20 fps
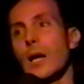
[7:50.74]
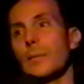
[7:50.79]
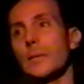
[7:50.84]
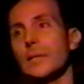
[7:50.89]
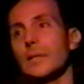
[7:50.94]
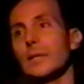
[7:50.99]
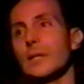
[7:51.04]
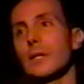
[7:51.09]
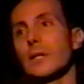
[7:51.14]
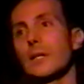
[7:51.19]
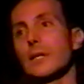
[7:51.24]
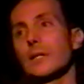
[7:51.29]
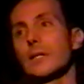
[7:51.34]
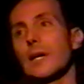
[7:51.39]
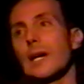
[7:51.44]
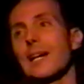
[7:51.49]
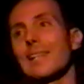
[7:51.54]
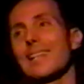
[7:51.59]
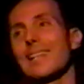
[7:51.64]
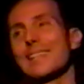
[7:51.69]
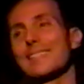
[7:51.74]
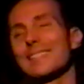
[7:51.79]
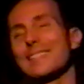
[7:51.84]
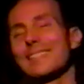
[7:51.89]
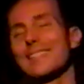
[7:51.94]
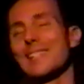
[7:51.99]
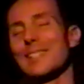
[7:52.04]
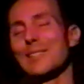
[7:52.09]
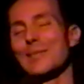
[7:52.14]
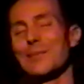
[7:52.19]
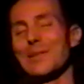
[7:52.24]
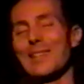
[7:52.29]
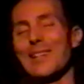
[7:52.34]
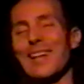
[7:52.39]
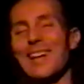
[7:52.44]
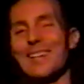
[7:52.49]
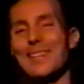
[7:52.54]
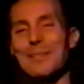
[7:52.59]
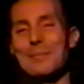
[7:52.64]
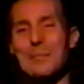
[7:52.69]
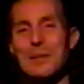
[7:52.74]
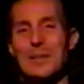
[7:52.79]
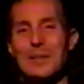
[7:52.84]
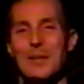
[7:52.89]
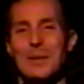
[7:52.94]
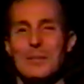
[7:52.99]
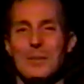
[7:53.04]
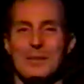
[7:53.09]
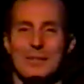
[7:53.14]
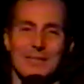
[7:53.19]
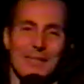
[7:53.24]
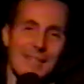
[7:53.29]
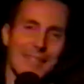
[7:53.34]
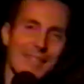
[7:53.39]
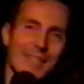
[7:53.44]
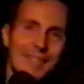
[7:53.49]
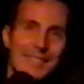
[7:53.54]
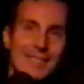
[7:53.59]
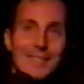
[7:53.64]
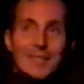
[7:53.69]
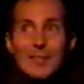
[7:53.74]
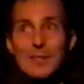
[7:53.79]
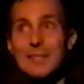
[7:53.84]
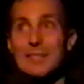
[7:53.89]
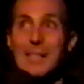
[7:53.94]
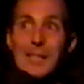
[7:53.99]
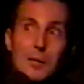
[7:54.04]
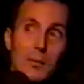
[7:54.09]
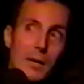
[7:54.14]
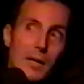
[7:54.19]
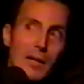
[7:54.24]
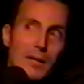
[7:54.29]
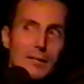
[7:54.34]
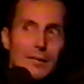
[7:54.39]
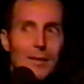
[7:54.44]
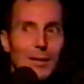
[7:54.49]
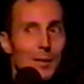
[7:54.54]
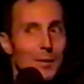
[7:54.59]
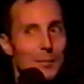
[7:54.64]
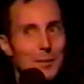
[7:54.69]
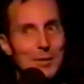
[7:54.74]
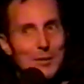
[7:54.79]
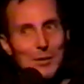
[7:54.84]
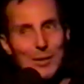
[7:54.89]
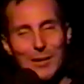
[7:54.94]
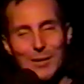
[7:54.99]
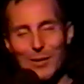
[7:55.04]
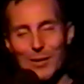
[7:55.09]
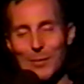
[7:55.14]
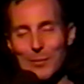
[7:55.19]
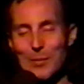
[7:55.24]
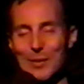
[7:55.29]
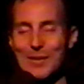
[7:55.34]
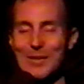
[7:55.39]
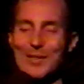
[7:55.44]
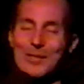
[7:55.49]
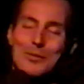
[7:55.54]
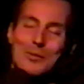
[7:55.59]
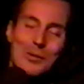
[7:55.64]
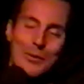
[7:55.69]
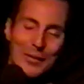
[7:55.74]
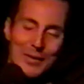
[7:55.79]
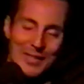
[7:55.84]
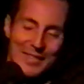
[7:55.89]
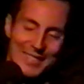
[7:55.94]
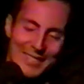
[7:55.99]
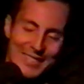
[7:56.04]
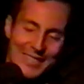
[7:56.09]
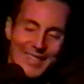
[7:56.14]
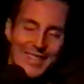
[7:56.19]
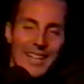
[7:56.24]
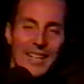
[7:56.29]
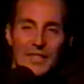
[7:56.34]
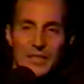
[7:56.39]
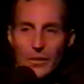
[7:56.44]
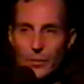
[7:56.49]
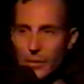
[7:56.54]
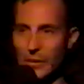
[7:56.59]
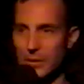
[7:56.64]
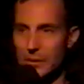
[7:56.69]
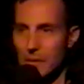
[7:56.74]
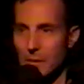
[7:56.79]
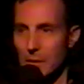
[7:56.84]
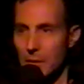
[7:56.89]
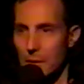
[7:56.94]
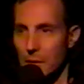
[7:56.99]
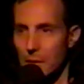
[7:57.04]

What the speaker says: I mean, I like to tease him a lot about how much I like, you know, sneak around on him and cheat on him, but the truth is that I do it.